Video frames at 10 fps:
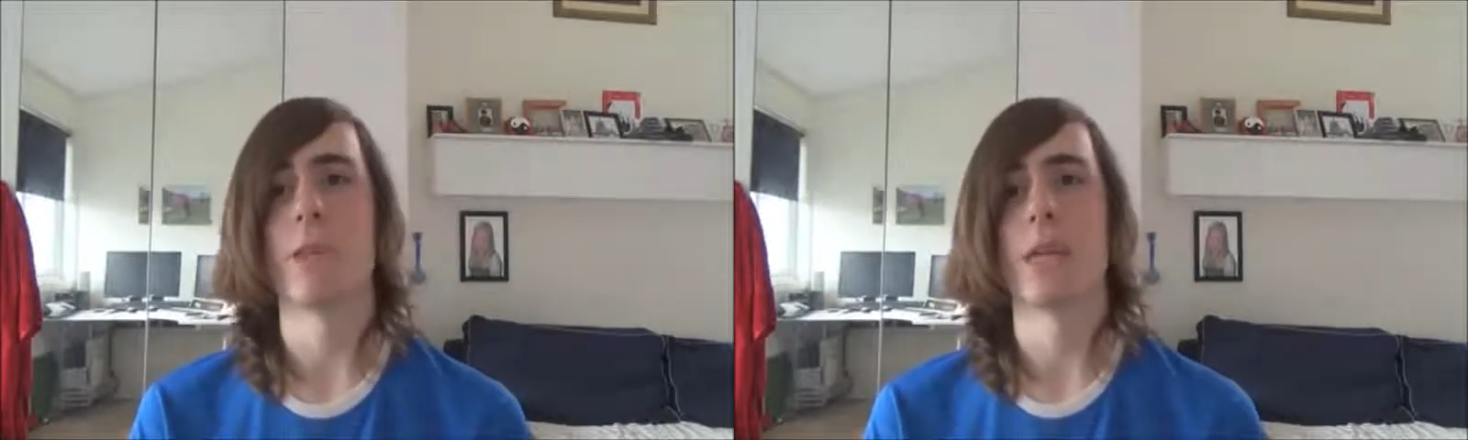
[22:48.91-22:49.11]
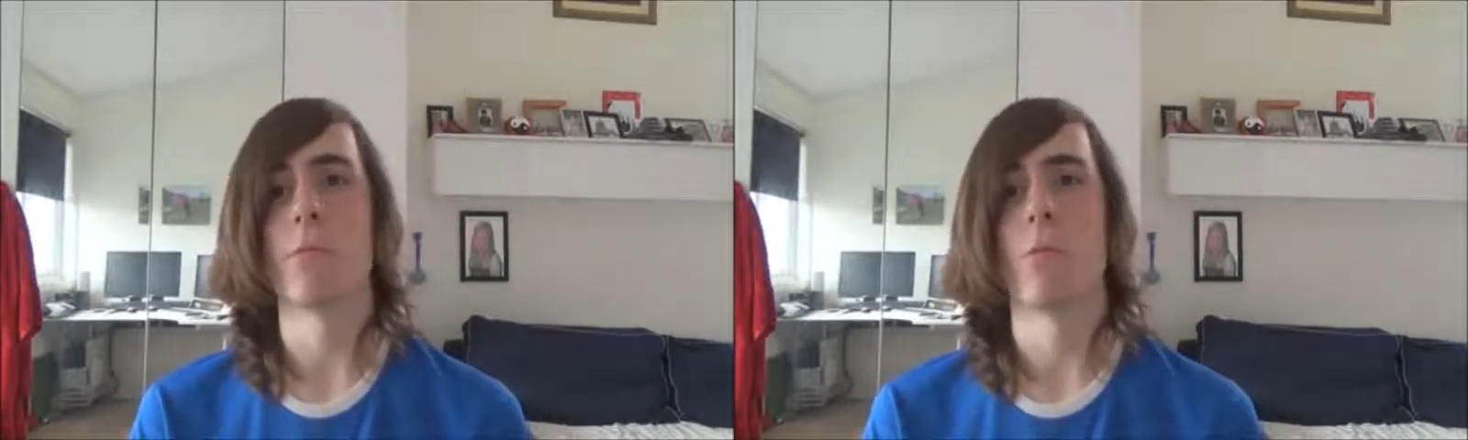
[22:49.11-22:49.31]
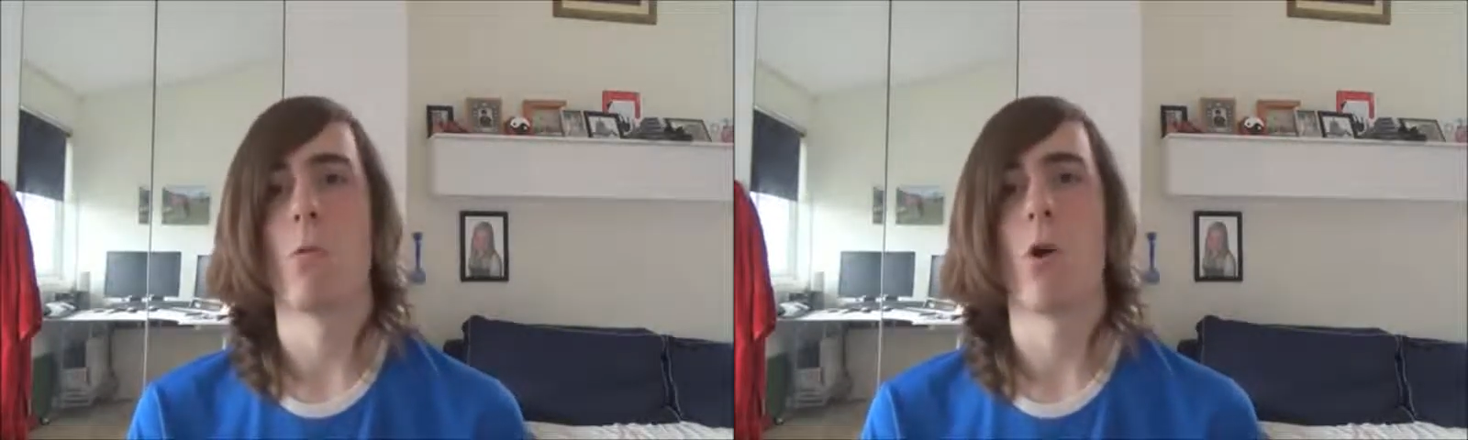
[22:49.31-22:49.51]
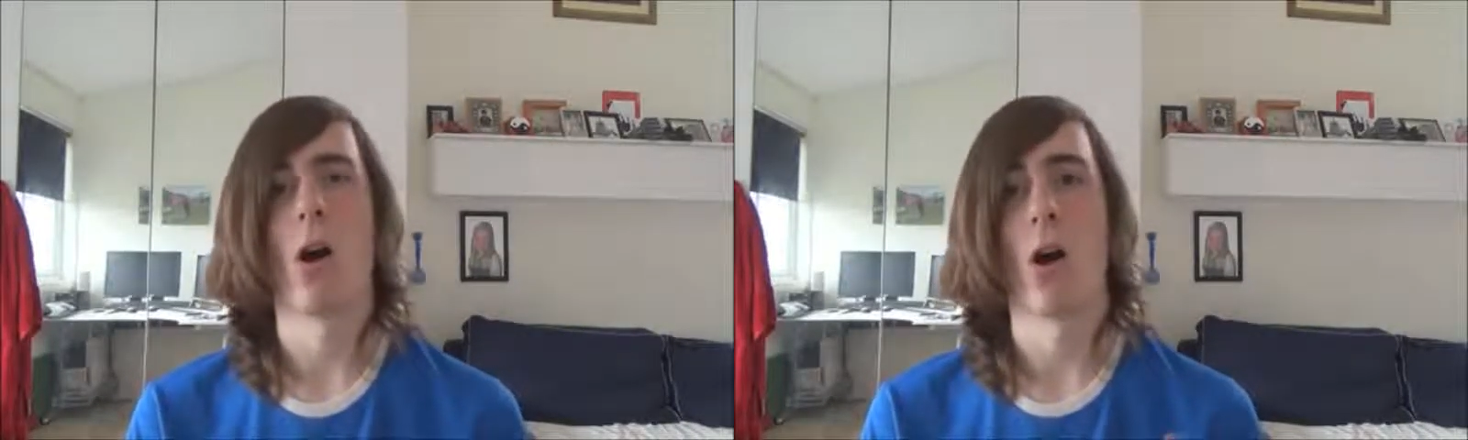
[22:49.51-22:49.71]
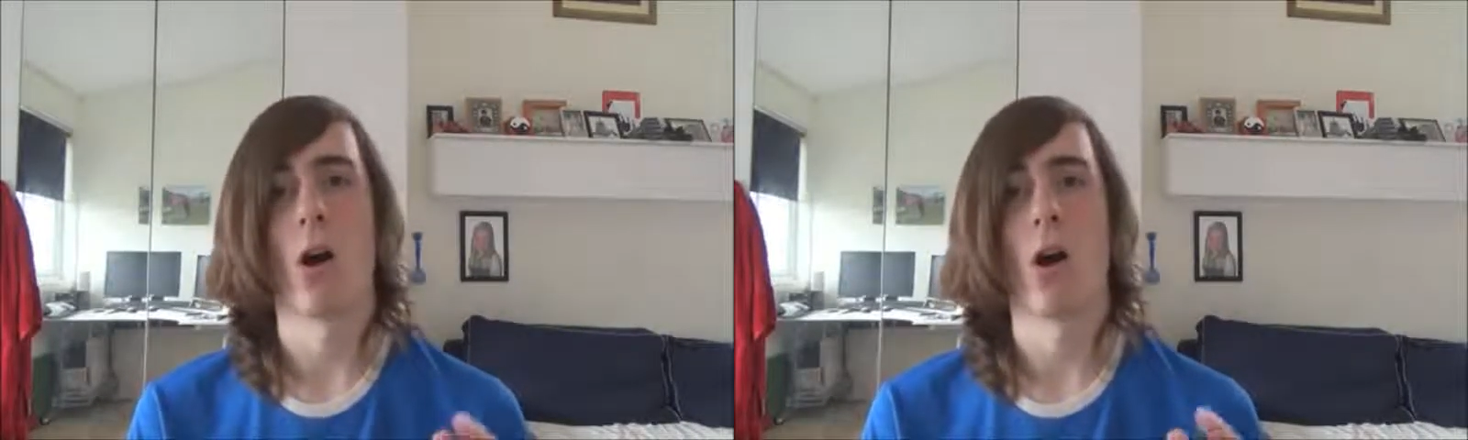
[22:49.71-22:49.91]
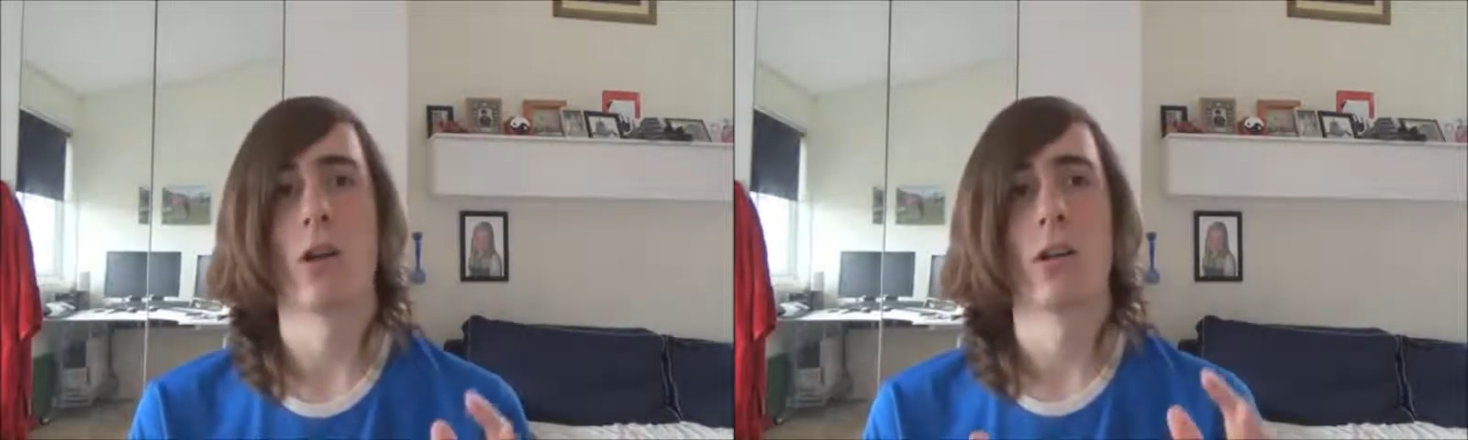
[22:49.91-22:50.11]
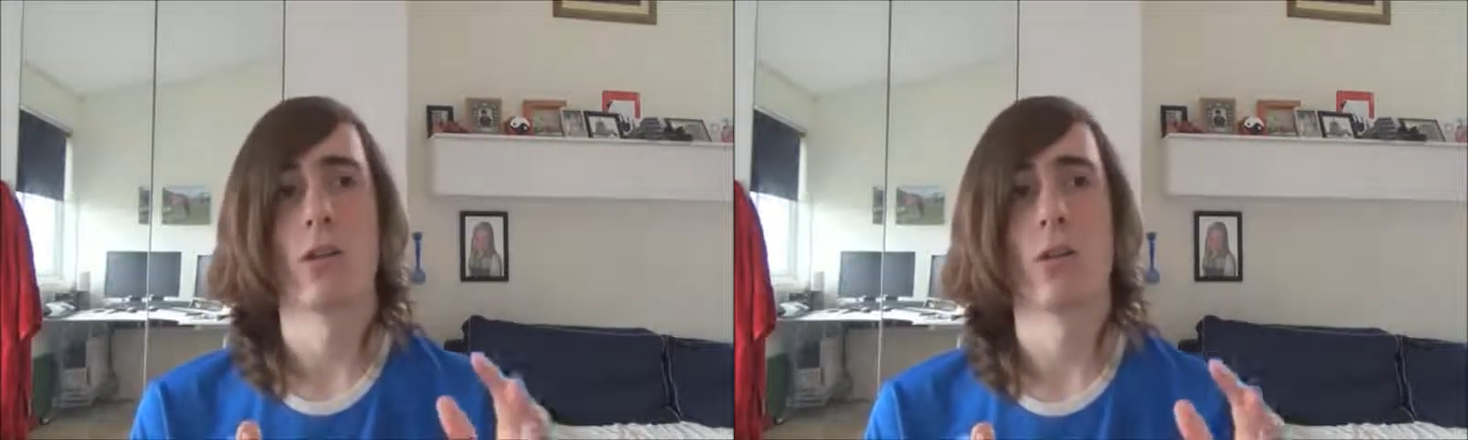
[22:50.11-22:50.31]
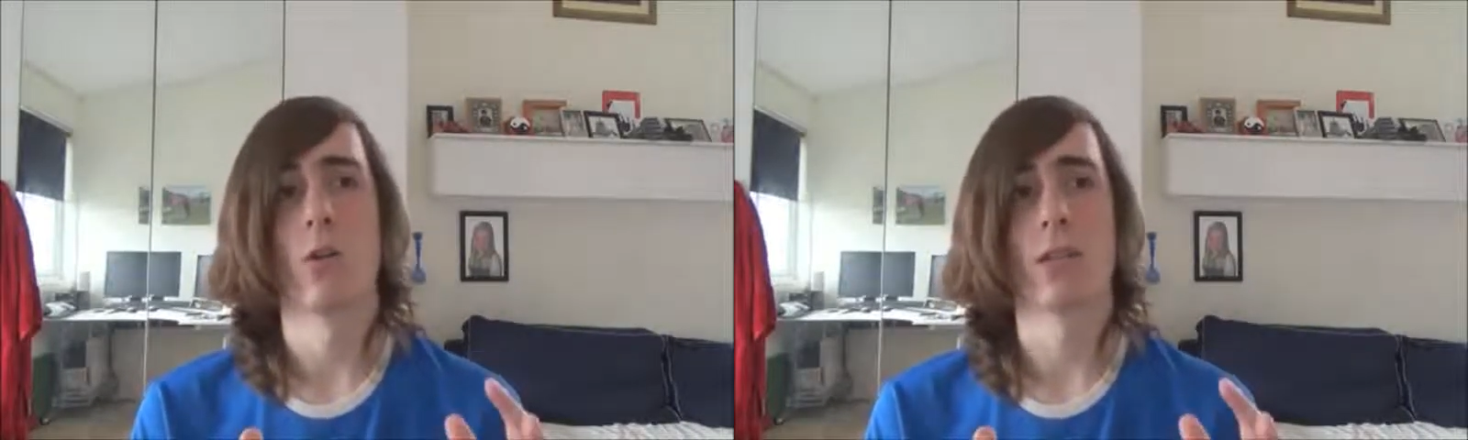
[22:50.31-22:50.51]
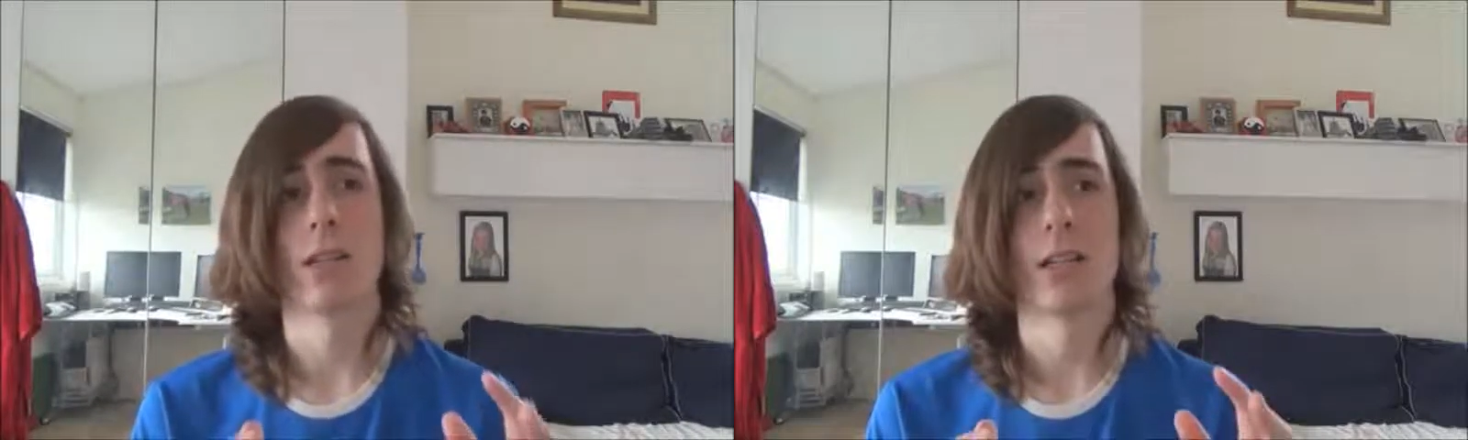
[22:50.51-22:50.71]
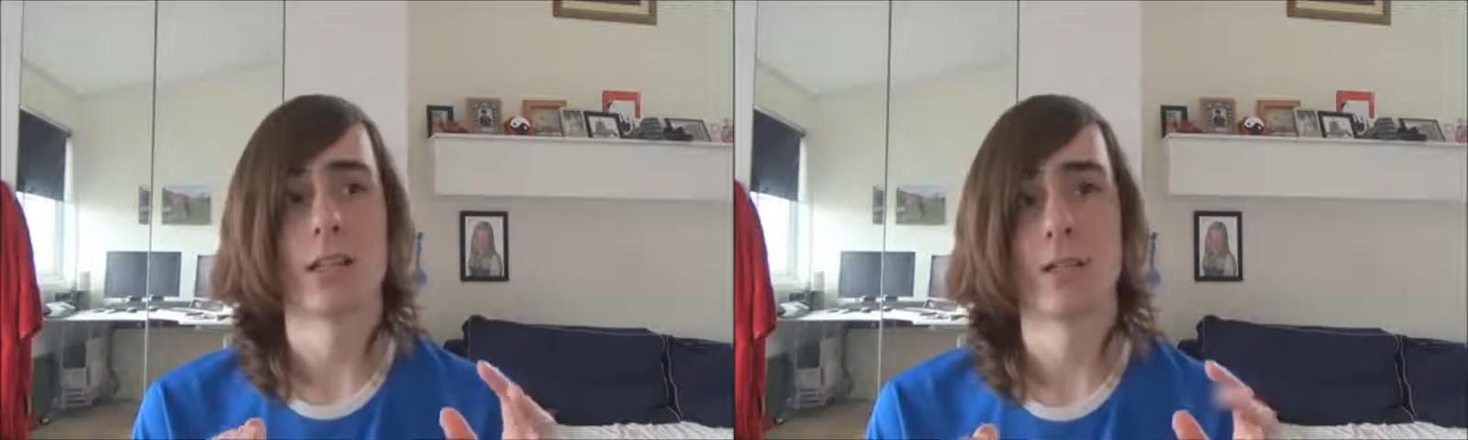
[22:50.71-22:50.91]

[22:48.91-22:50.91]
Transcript: people are not